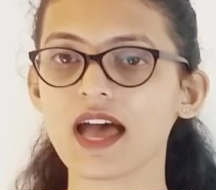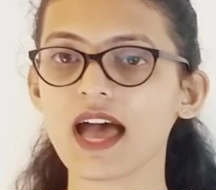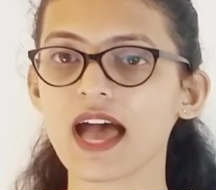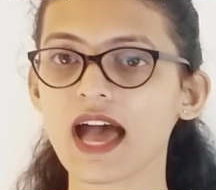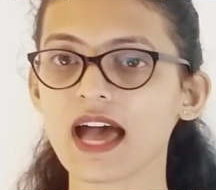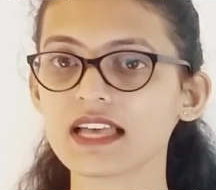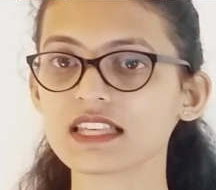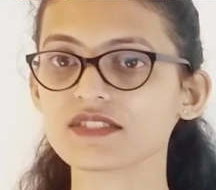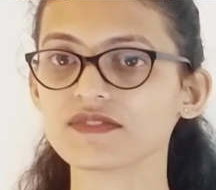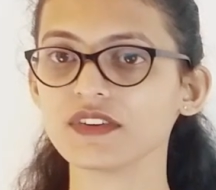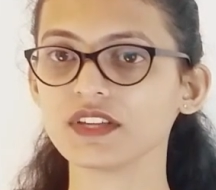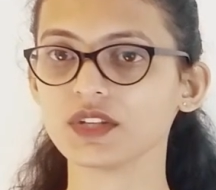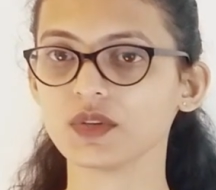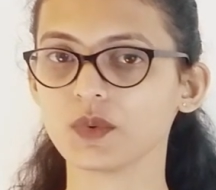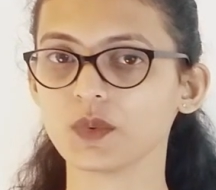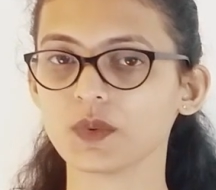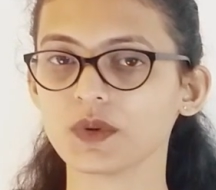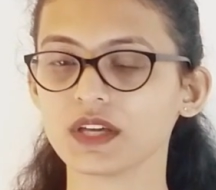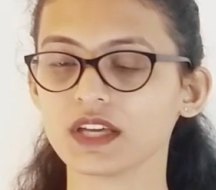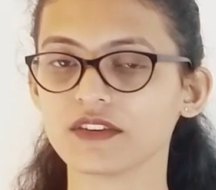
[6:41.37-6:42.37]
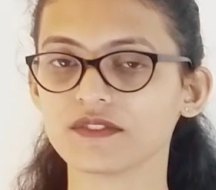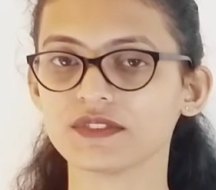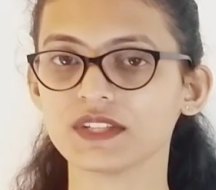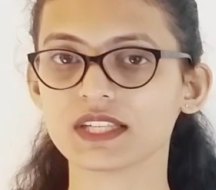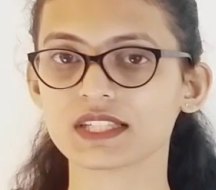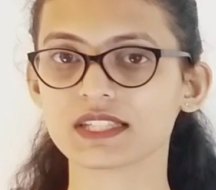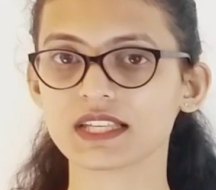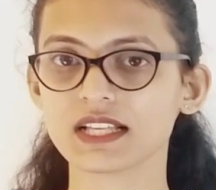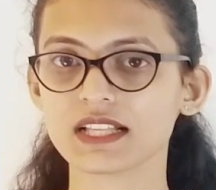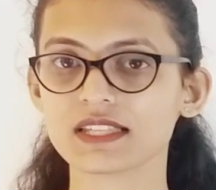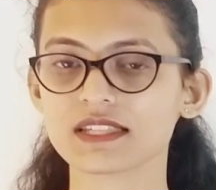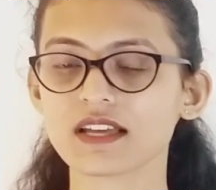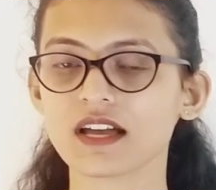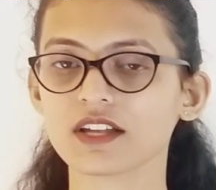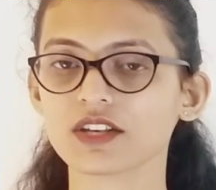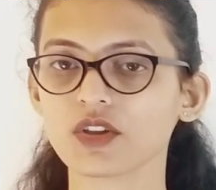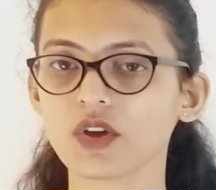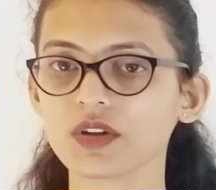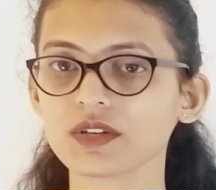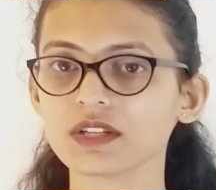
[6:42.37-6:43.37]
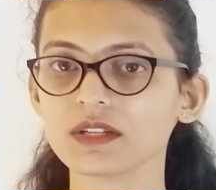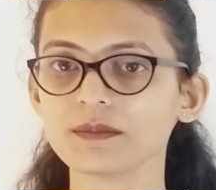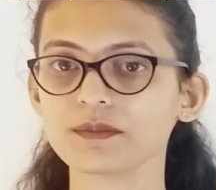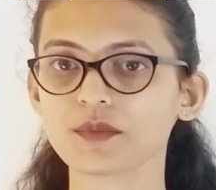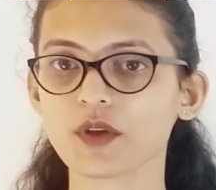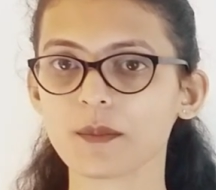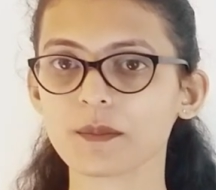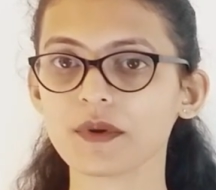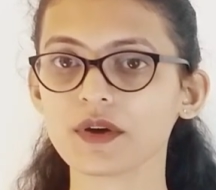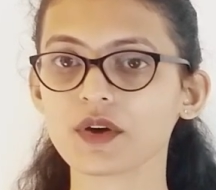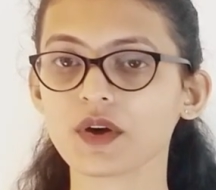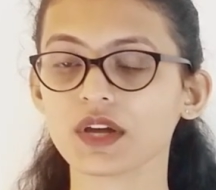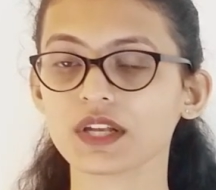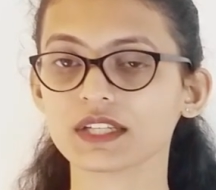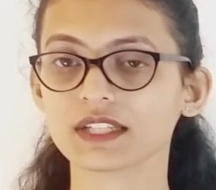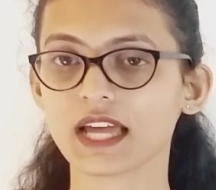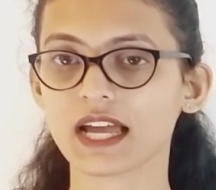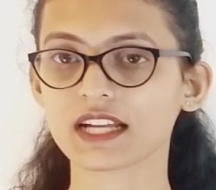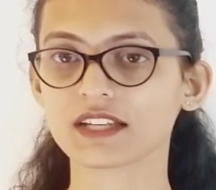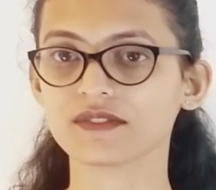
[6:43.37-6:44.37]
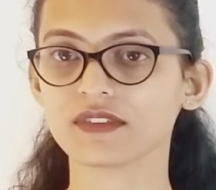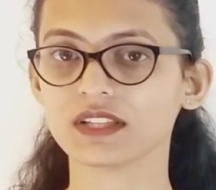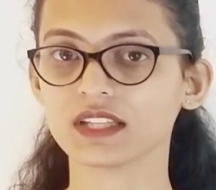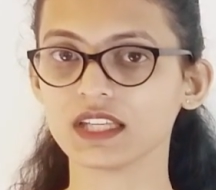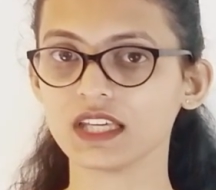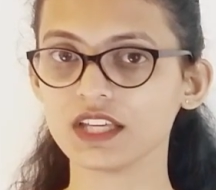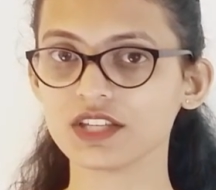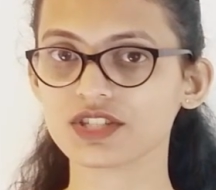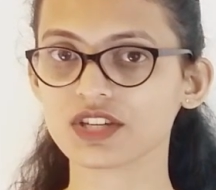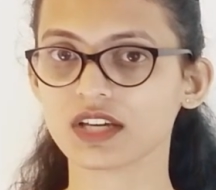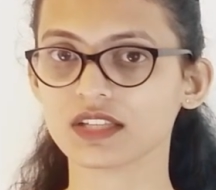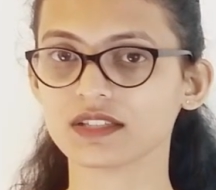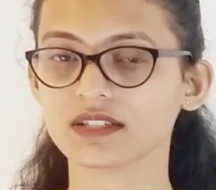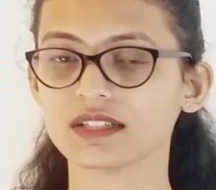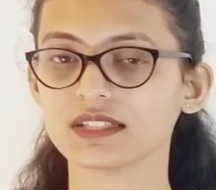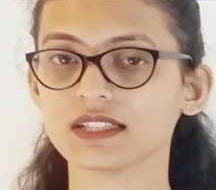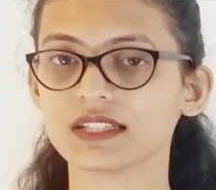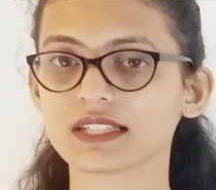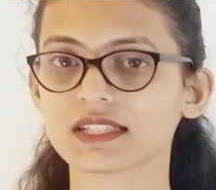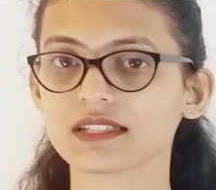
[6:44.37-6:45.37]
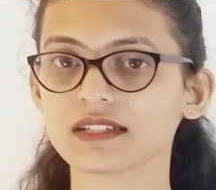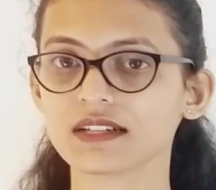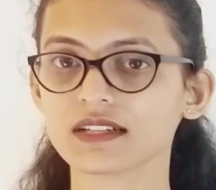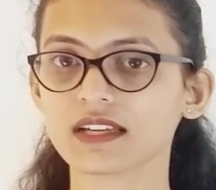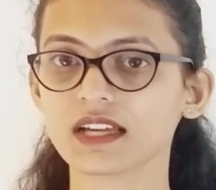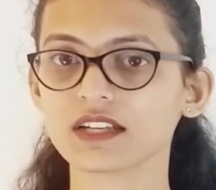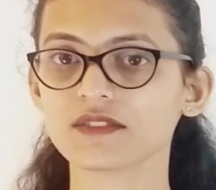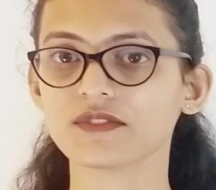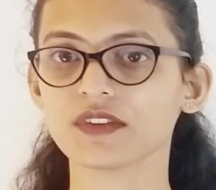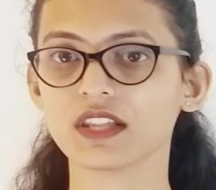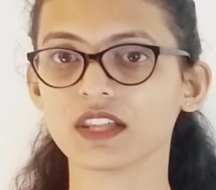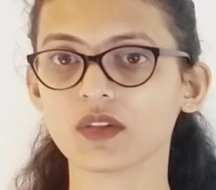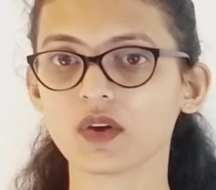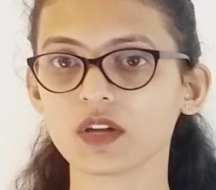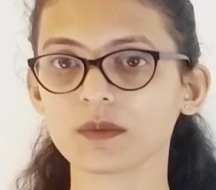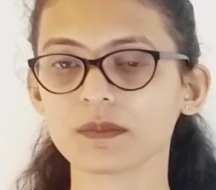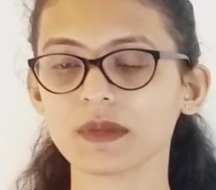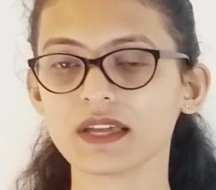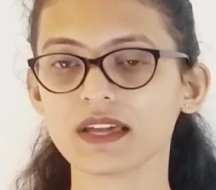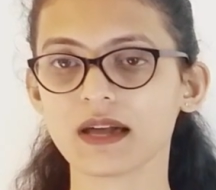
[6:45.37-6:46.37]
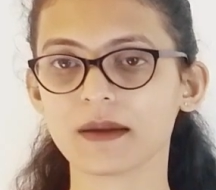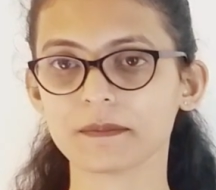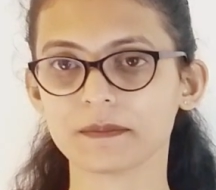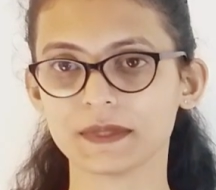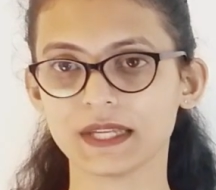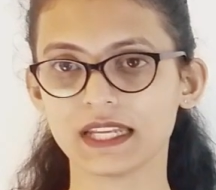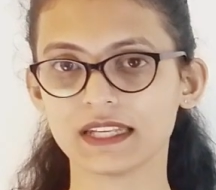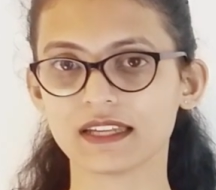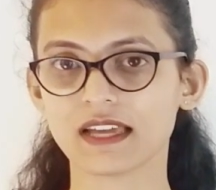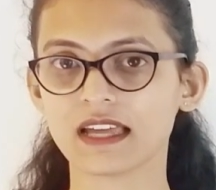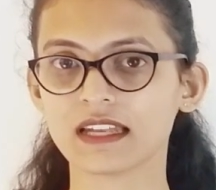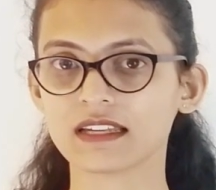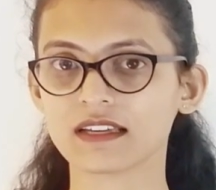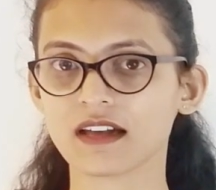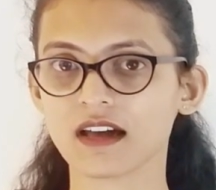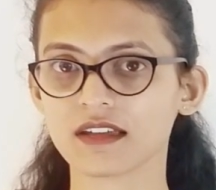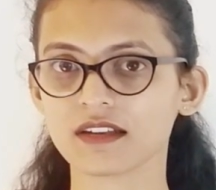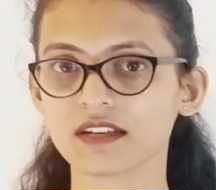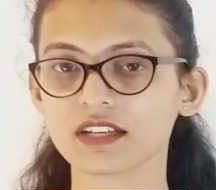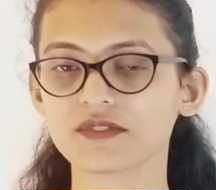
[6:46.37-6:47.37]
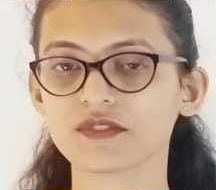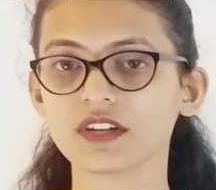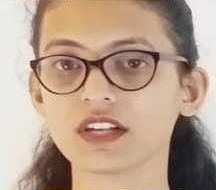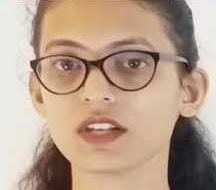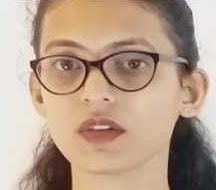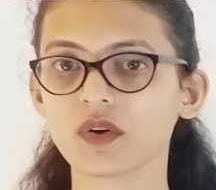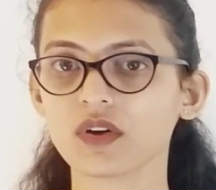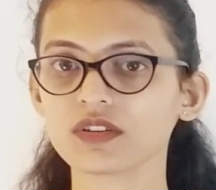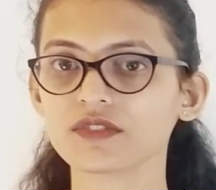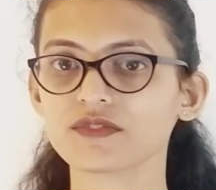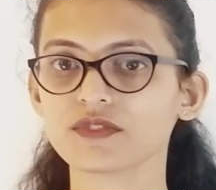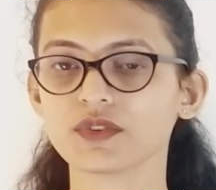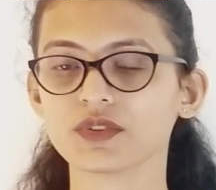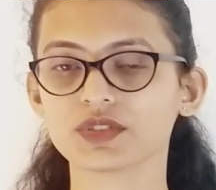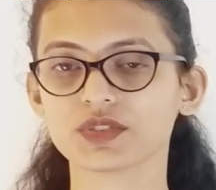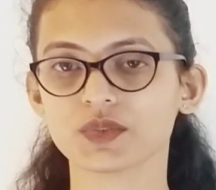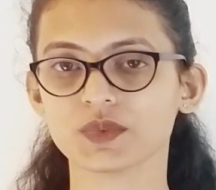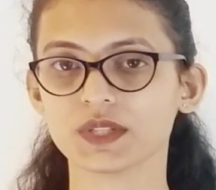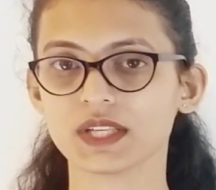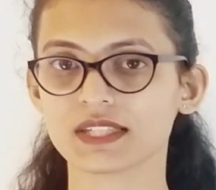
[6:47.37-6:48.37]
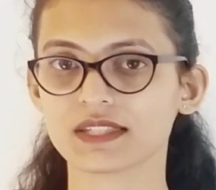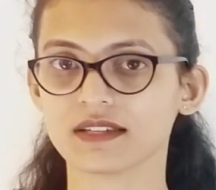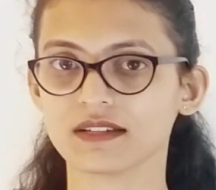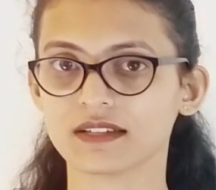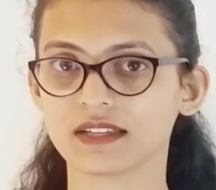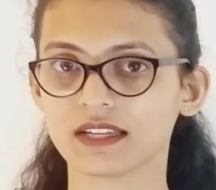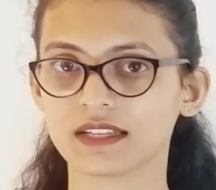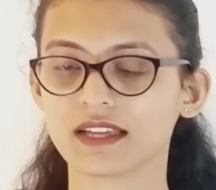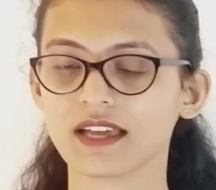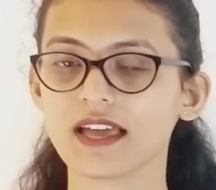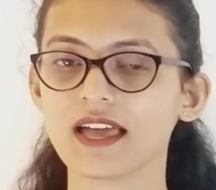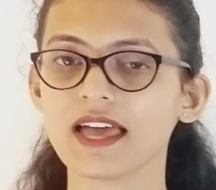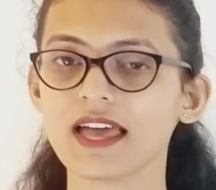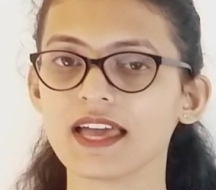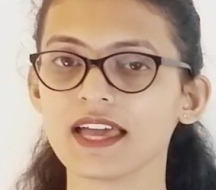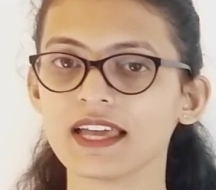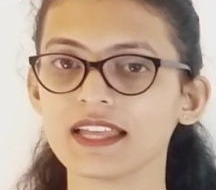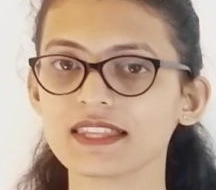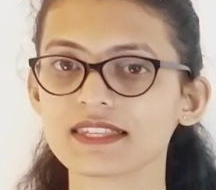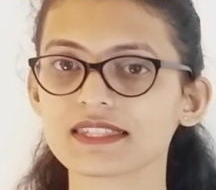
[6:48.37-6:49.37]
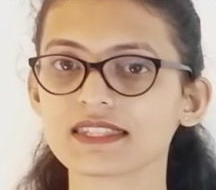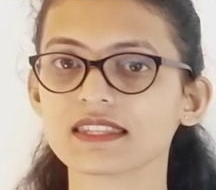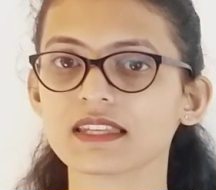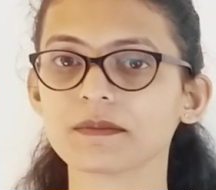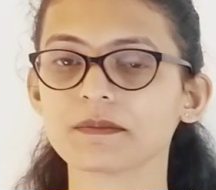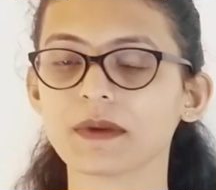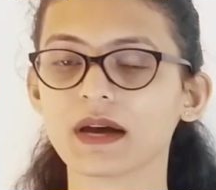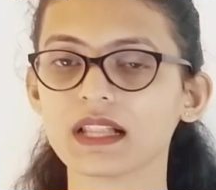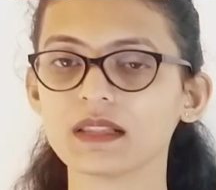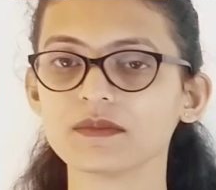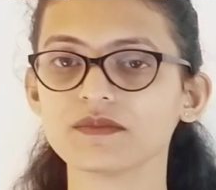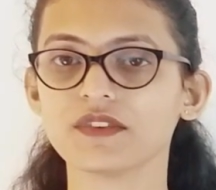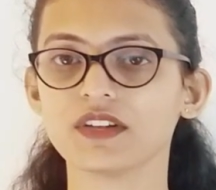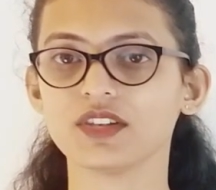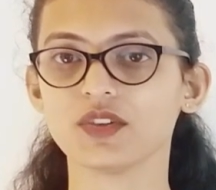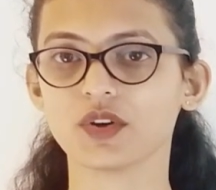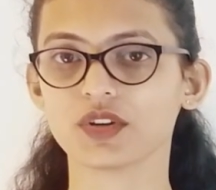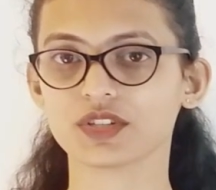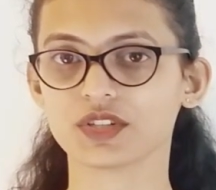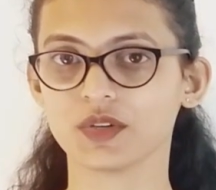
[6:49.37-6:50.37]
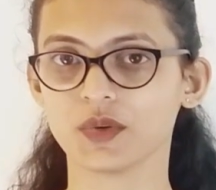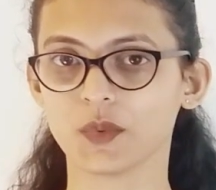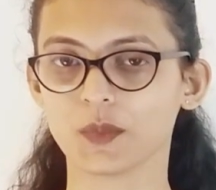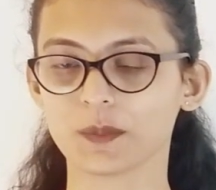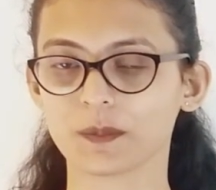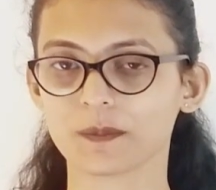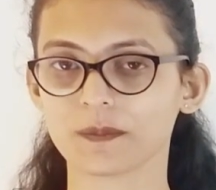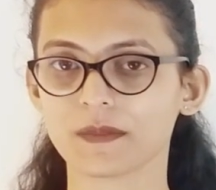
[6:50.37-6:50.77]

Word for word: As we know, if the cells are not in proper contact with each other, the circuit will not be complete and current will not flow through the circuit. Hence, the bulb will not glow.